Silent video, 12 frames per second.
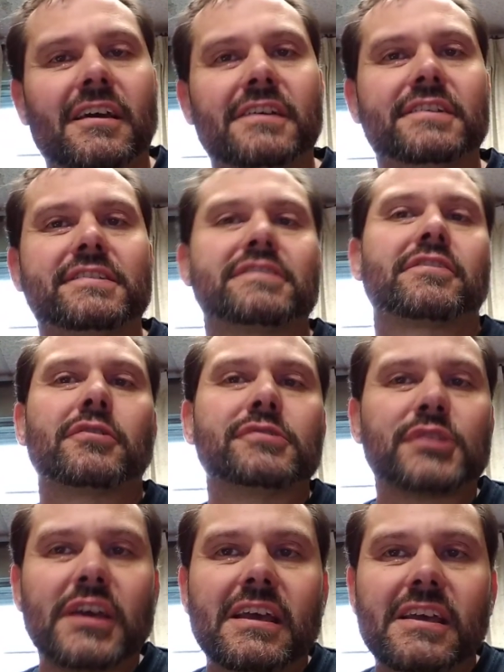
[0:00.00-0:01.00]
It's
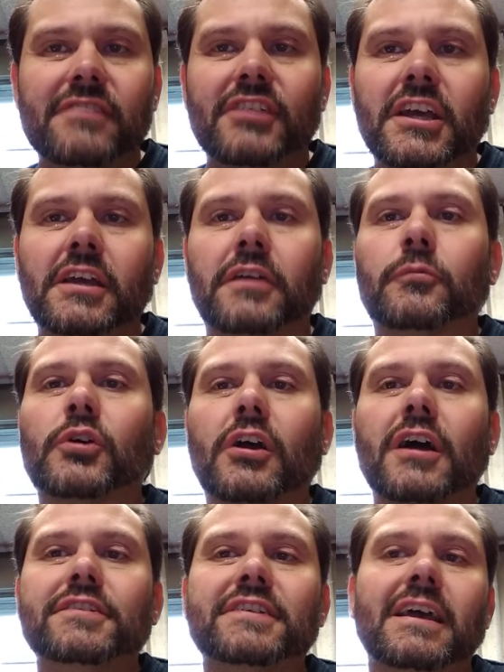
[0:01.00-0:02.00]
Thursday evening, and we're
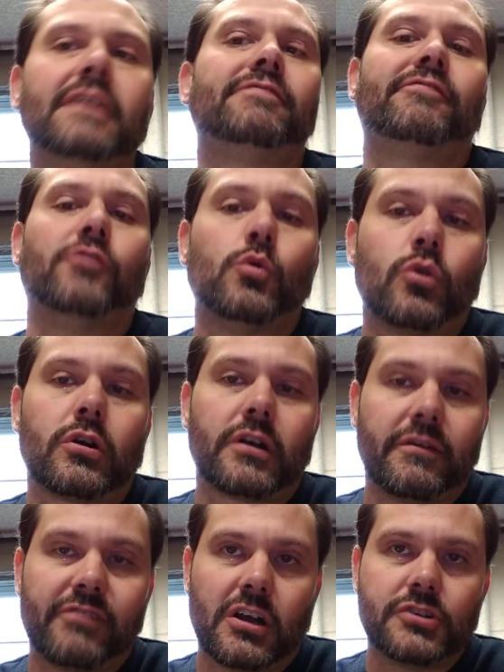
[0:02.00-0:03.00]
on day 4
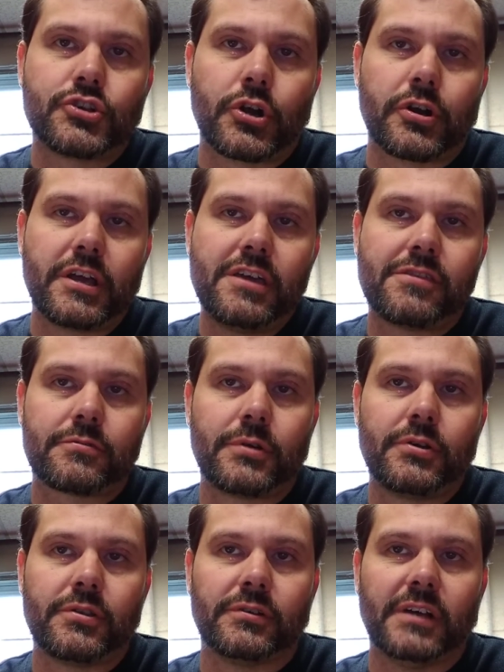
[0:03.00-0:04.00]
of our journey
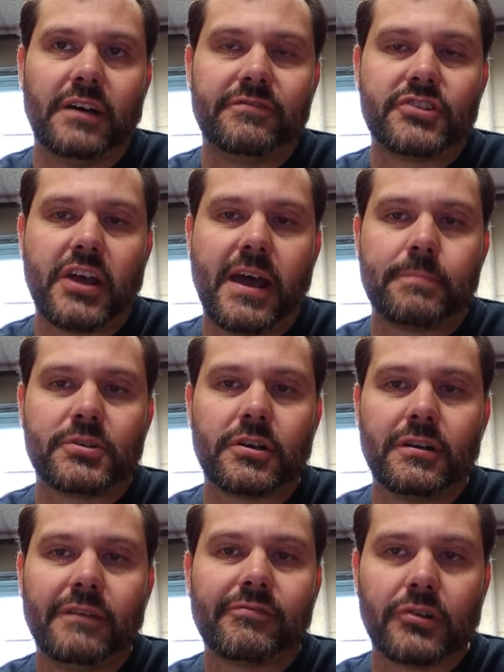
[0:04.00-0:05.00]
through the love chapter,